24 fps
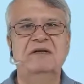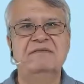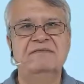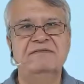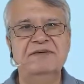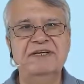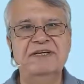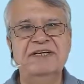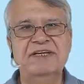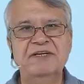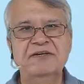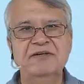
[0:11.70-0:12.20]

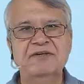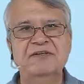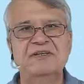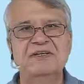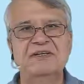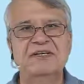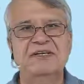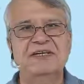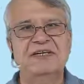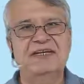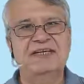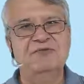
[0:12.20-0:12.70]
Video
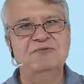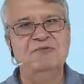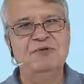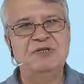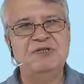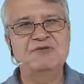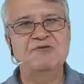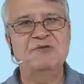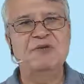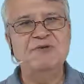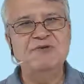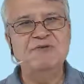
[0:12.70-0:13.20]
in
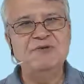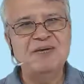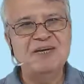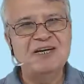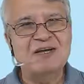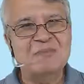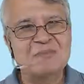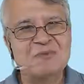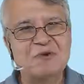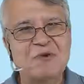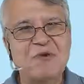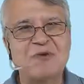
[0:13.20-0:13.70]
which we will
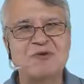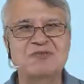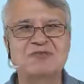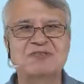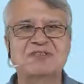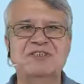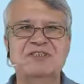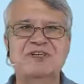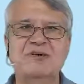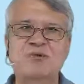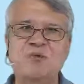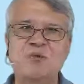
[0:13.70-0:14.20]

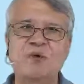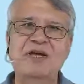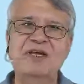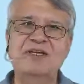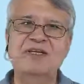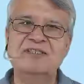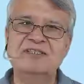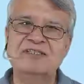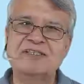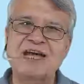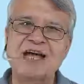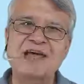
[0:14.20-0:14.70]
approach the way
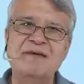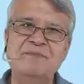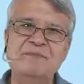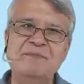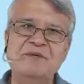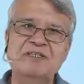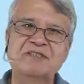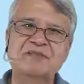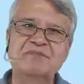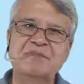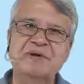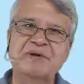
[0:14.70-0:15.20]
time
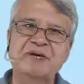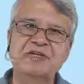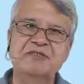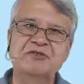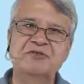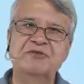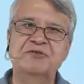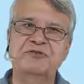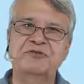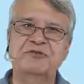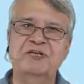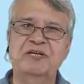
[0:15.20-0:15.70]
is
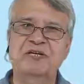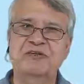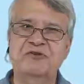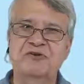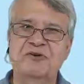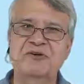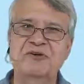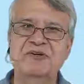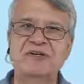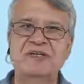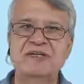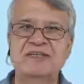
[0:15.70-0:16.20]
measured and
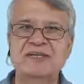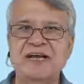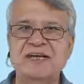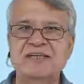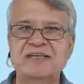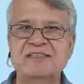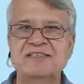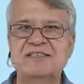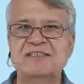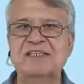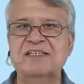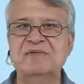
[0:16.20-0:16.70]

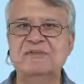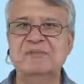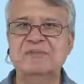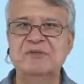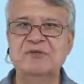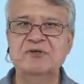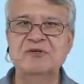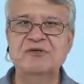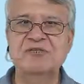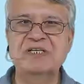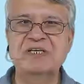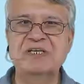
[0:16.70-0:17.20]
organized in
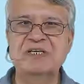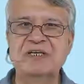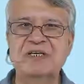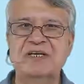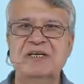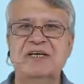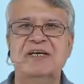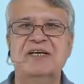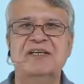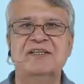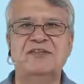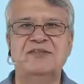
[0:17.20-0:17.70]
music
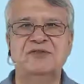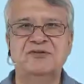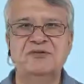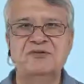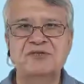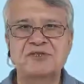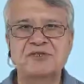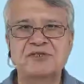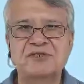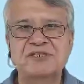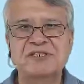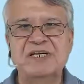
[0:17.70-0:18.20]
to
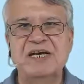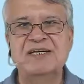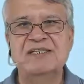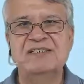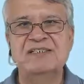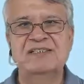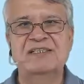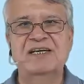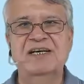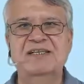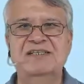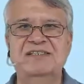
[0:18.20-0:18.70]

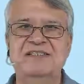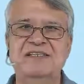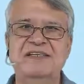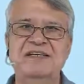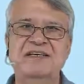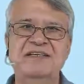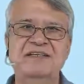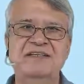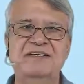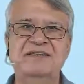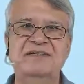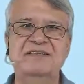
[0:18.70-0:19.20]
start sight
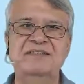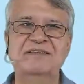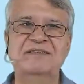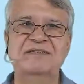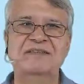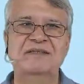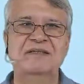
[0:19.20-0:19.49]
singing.